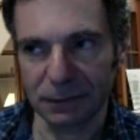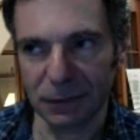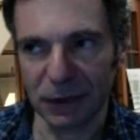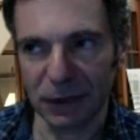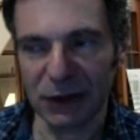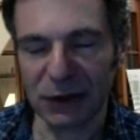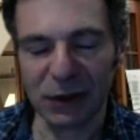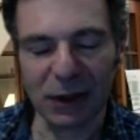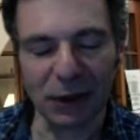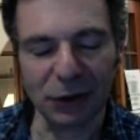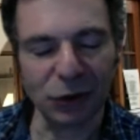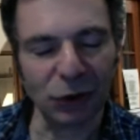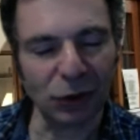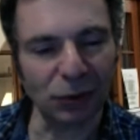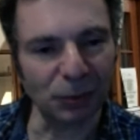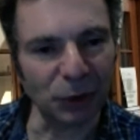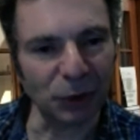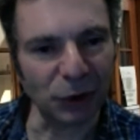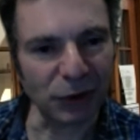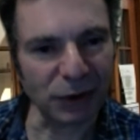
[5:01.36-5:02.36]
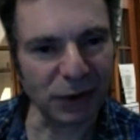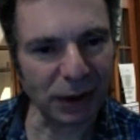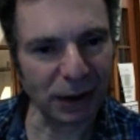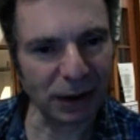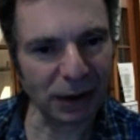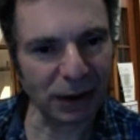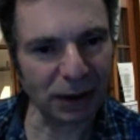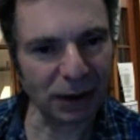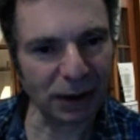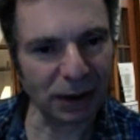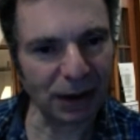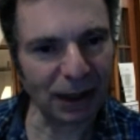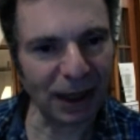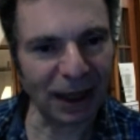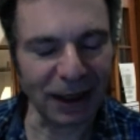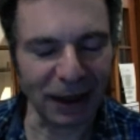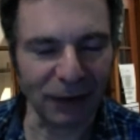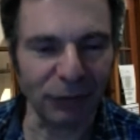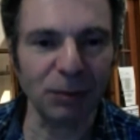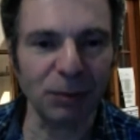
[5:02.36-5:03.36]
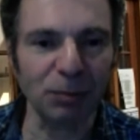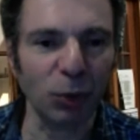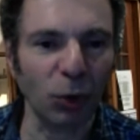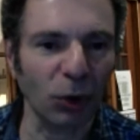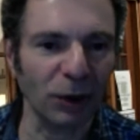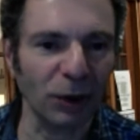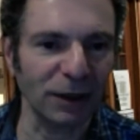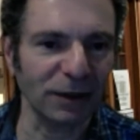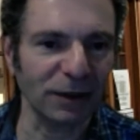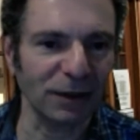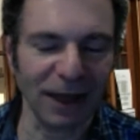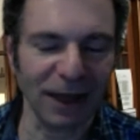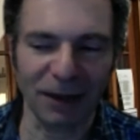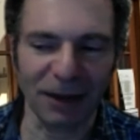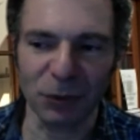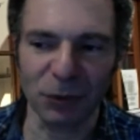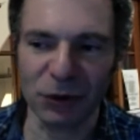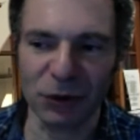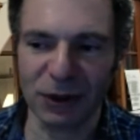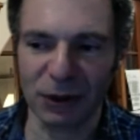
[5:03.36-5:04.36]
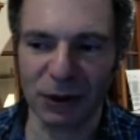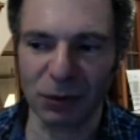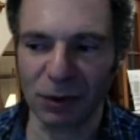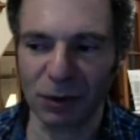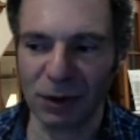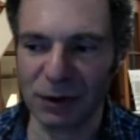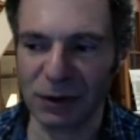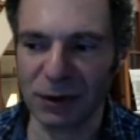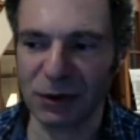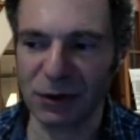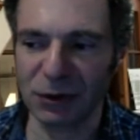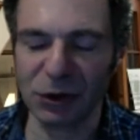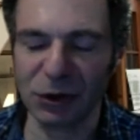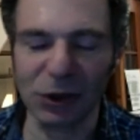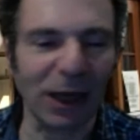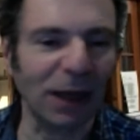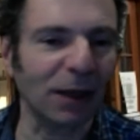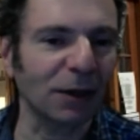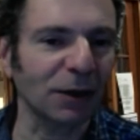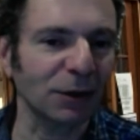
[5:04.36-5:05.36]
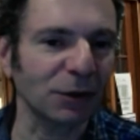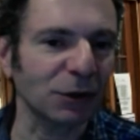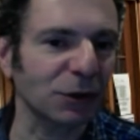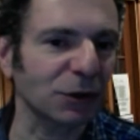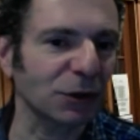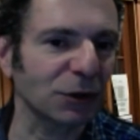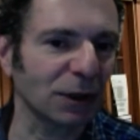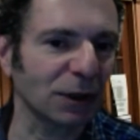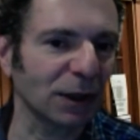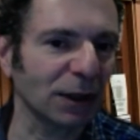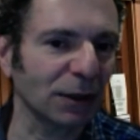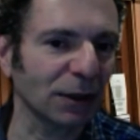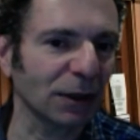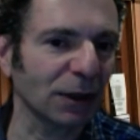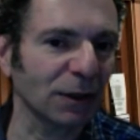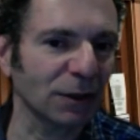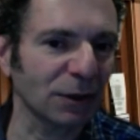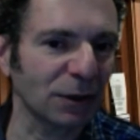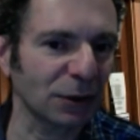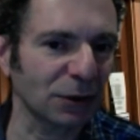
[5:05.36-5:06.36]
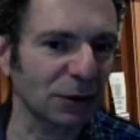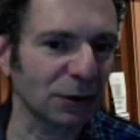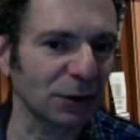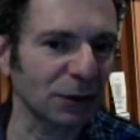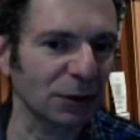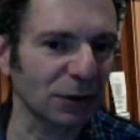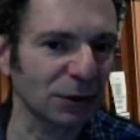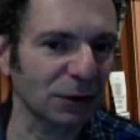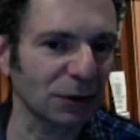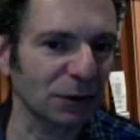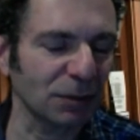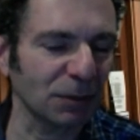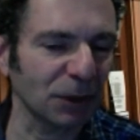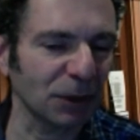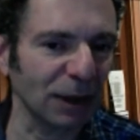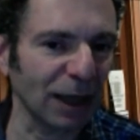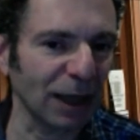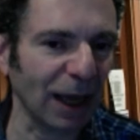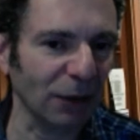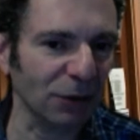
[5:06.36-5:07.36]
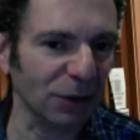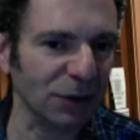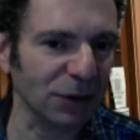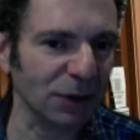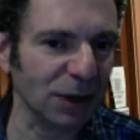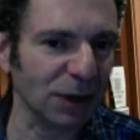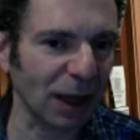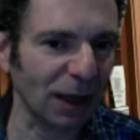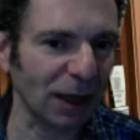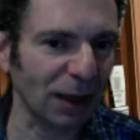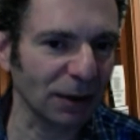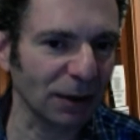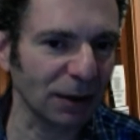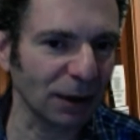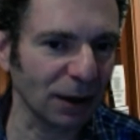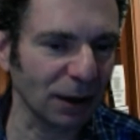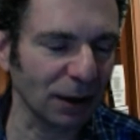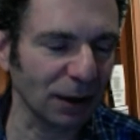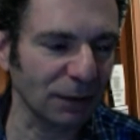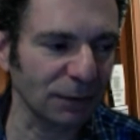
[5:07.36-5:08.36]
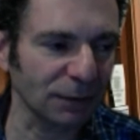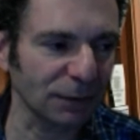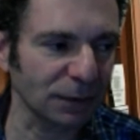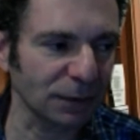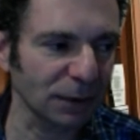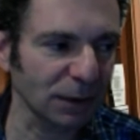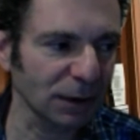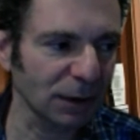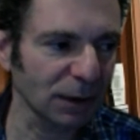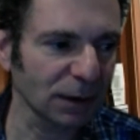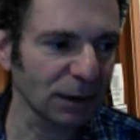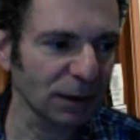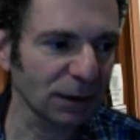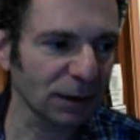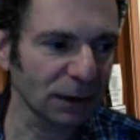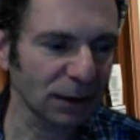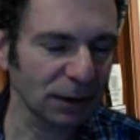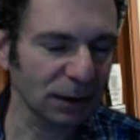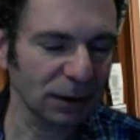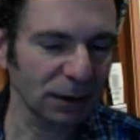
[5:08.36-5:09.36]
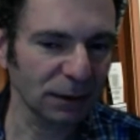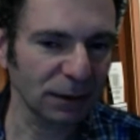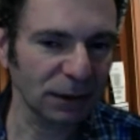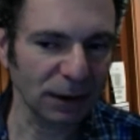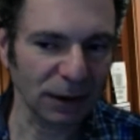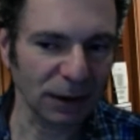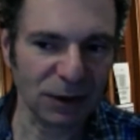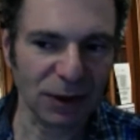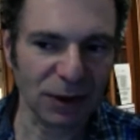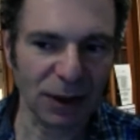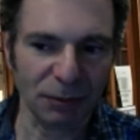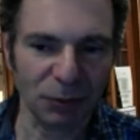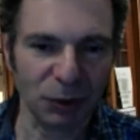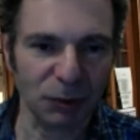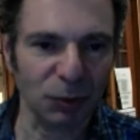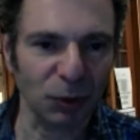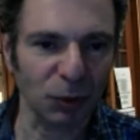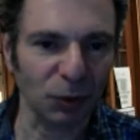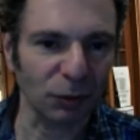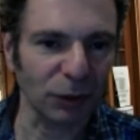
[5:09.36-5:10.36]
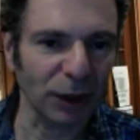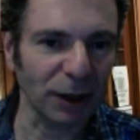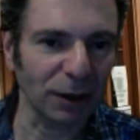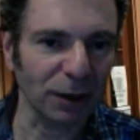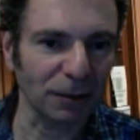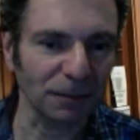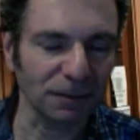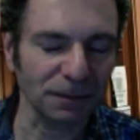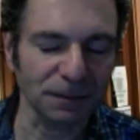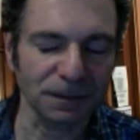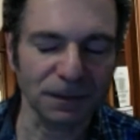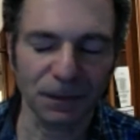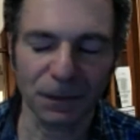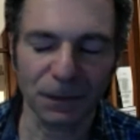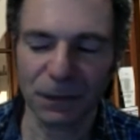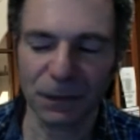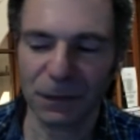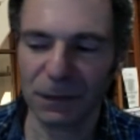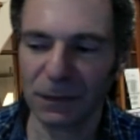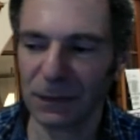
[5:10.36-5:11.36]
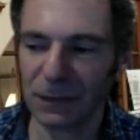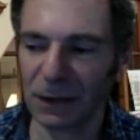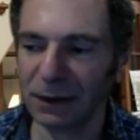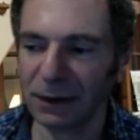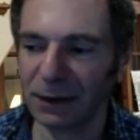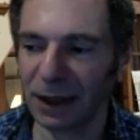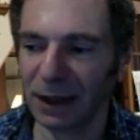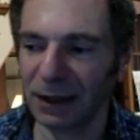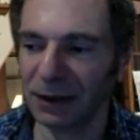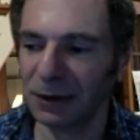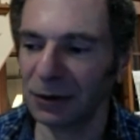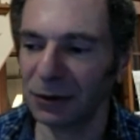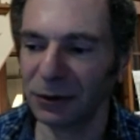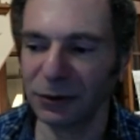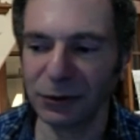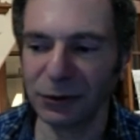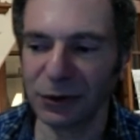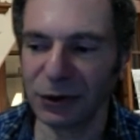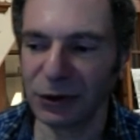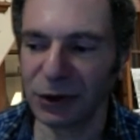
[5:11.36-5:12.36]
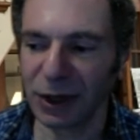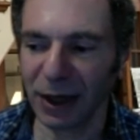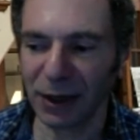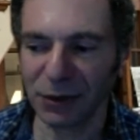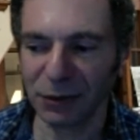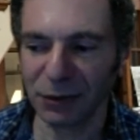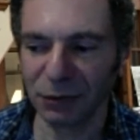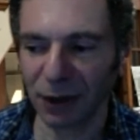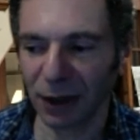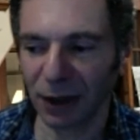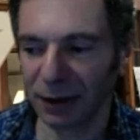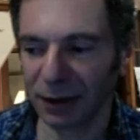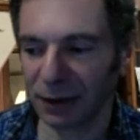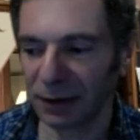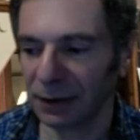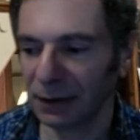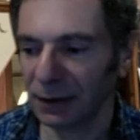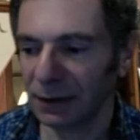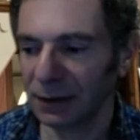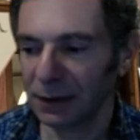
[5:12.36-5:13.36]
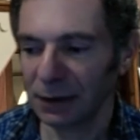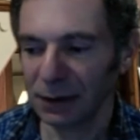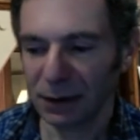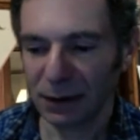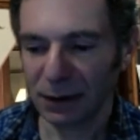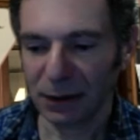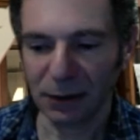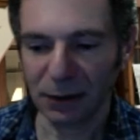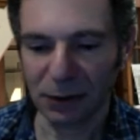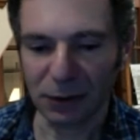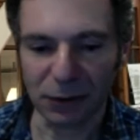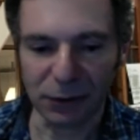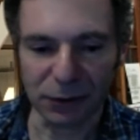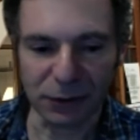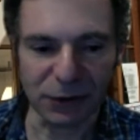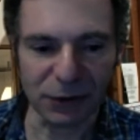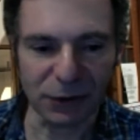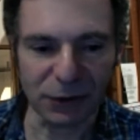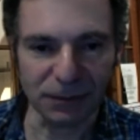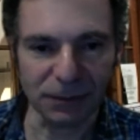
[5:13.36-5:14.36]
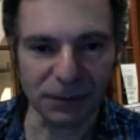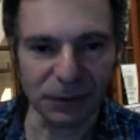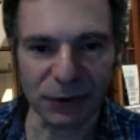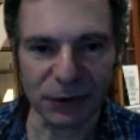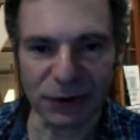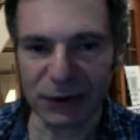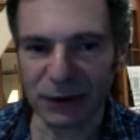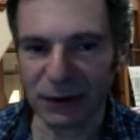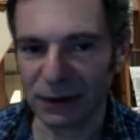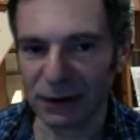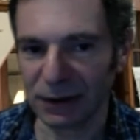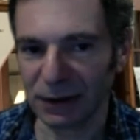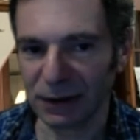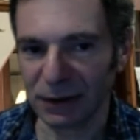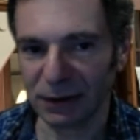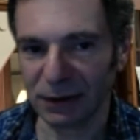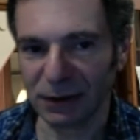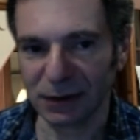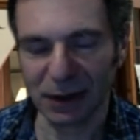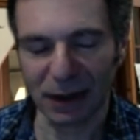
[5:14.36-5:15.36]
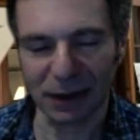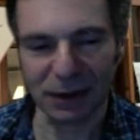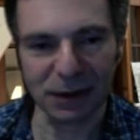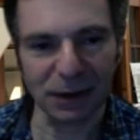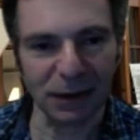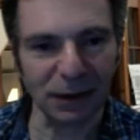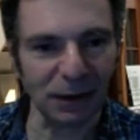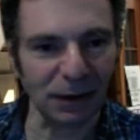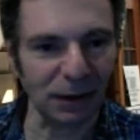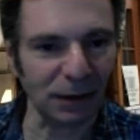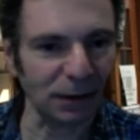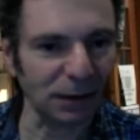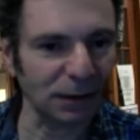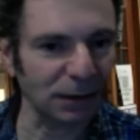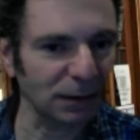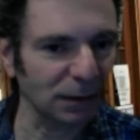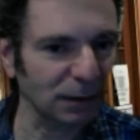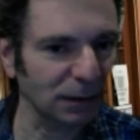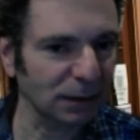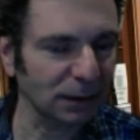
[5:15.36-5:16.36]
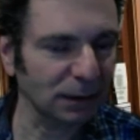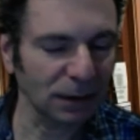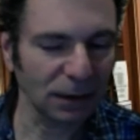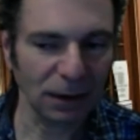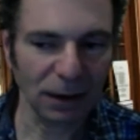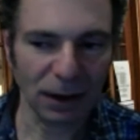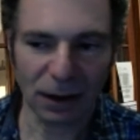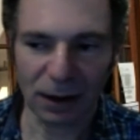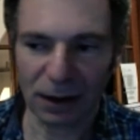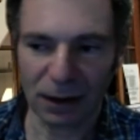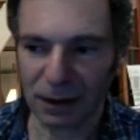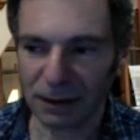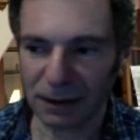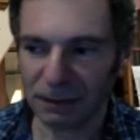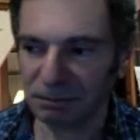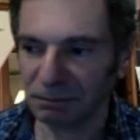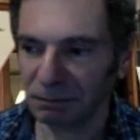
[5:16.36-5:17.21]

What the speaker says: essential music, at every point that music was challenged and considered to be outside of the acceptable realm. And that includes jazz, rock, it includes Debussy, Satie, uh,